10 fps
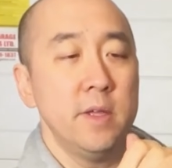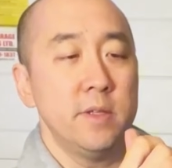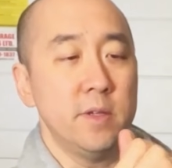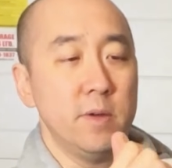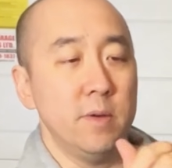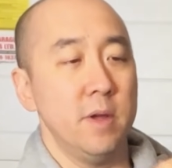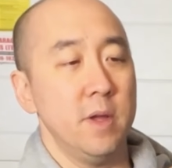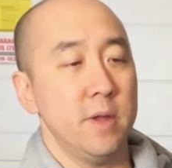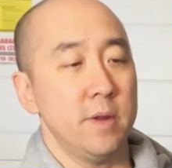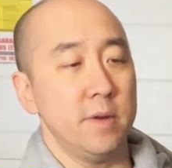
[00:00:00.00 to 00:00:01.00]
So
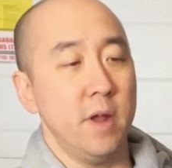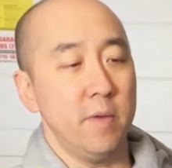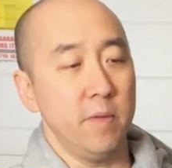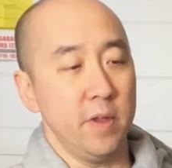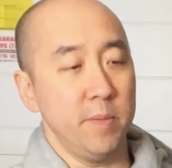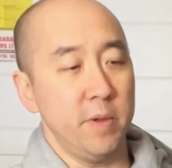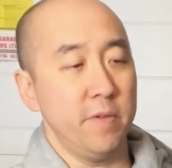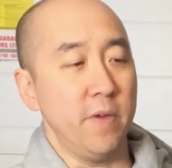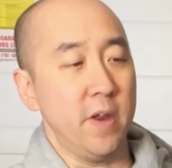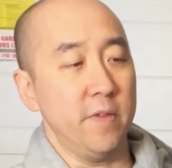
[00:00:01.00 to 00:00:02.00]
not really a big
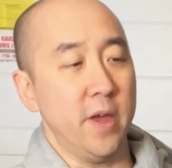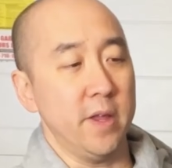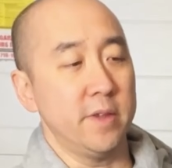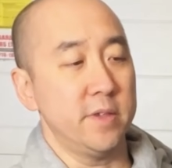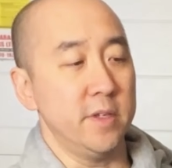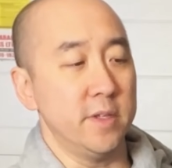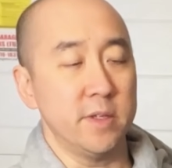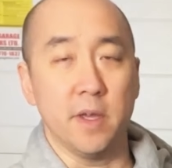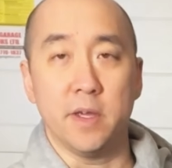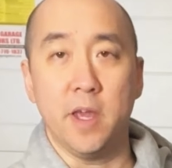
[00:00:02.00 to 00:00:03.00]
fan of that. I can see
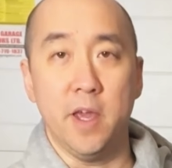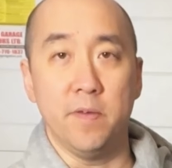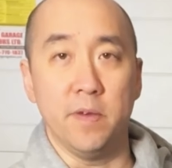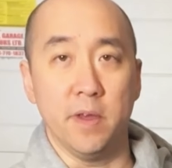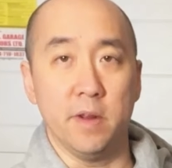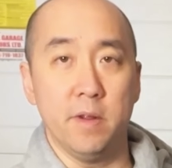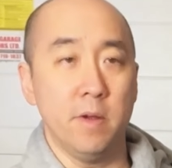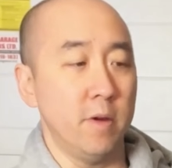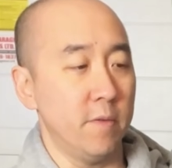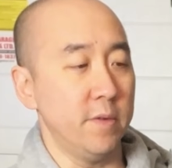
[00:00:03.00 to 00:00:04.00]
this like caving in
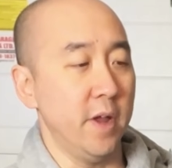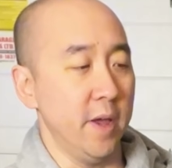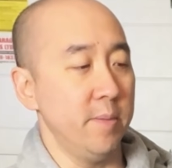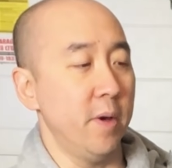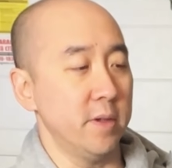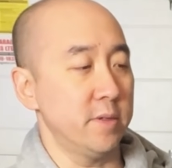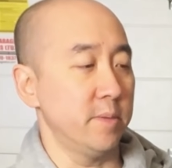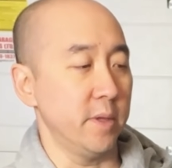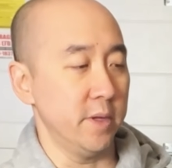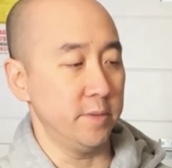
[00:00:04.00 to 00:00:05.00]
over time
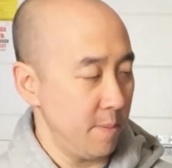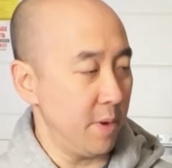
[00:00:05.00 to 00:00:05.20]
possibly.